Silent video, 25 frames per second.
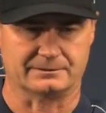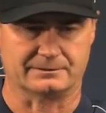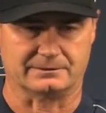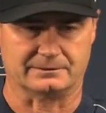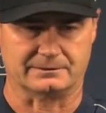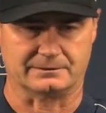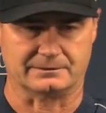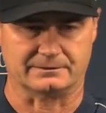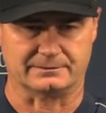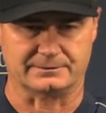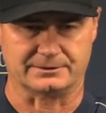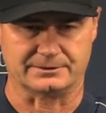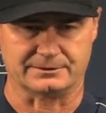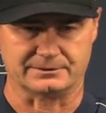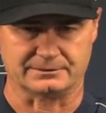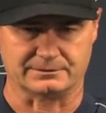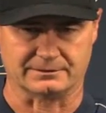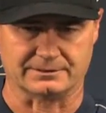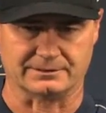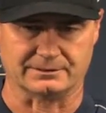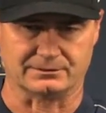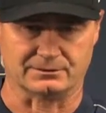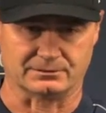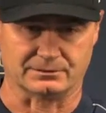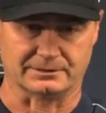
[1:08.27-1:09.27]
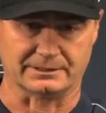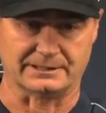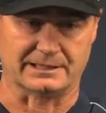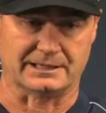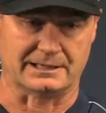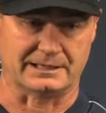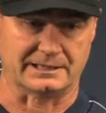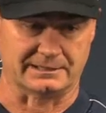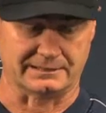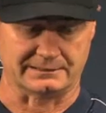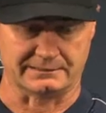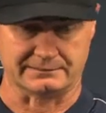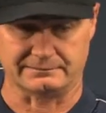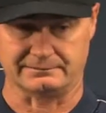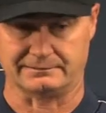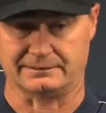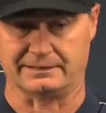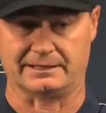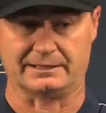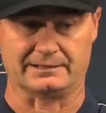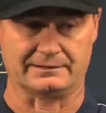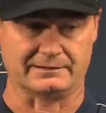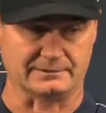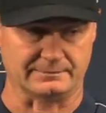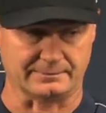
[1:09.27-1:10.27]
Um, he certainly early on
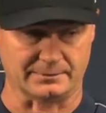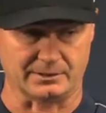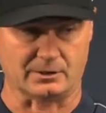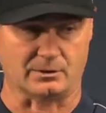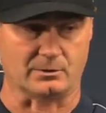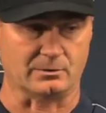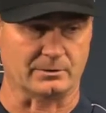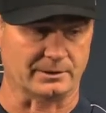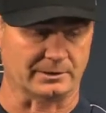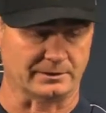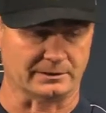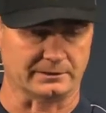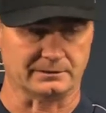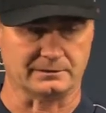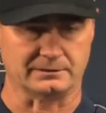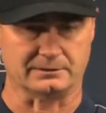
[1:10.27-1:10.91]
had them going.